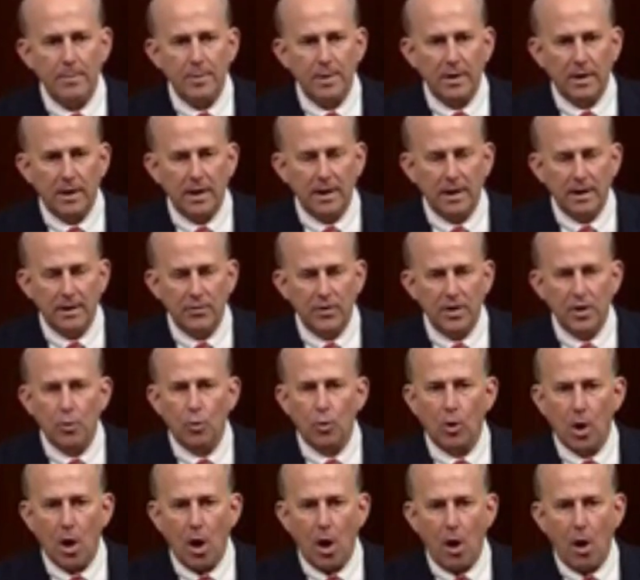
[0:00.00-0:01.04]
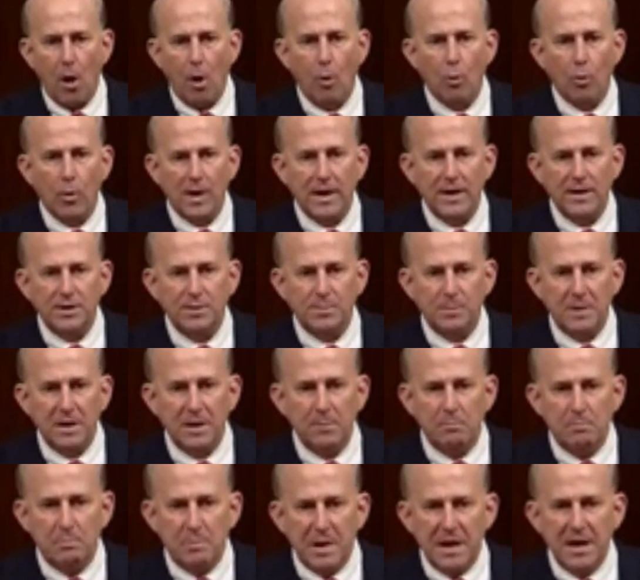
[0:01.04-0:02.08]
who love this country
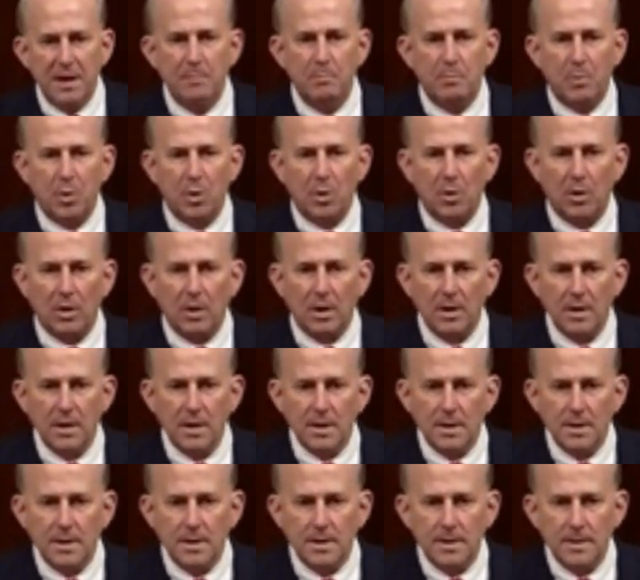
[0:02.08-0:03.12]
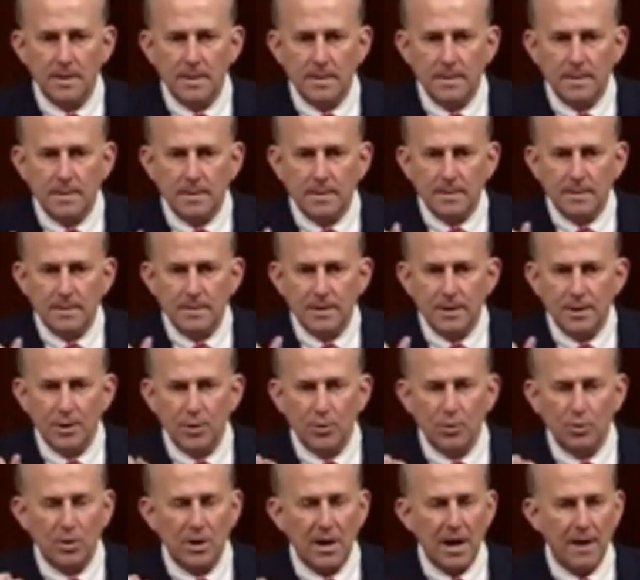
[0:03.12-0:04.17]
and love life so
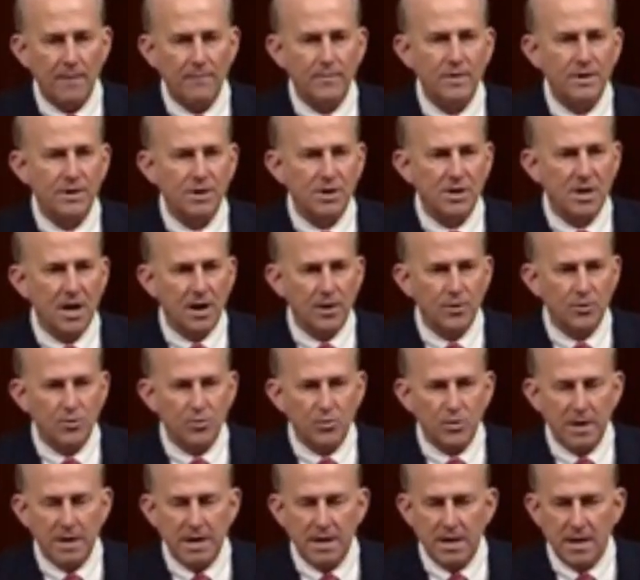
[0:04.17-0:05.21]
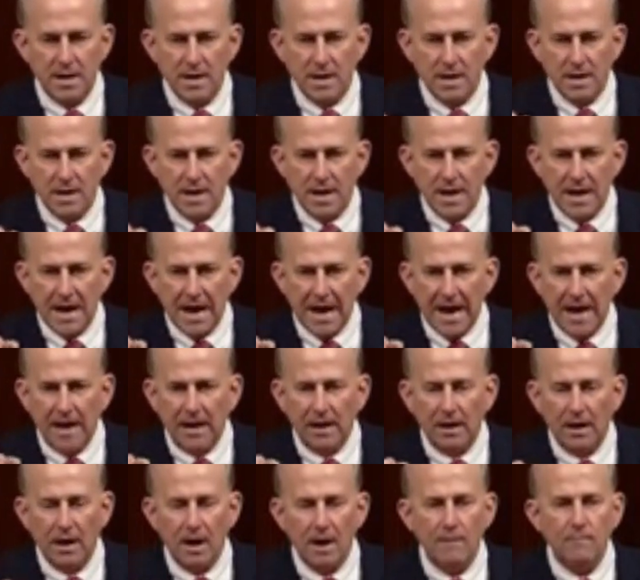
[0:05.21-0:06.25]
much that they would give
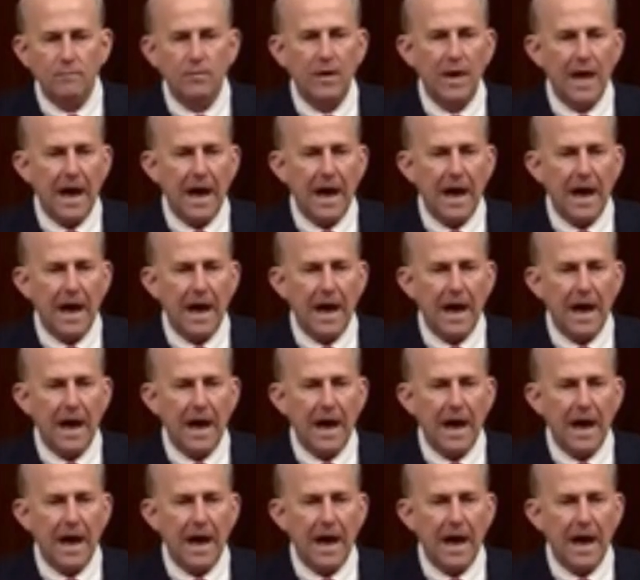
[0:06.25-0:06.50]
theirs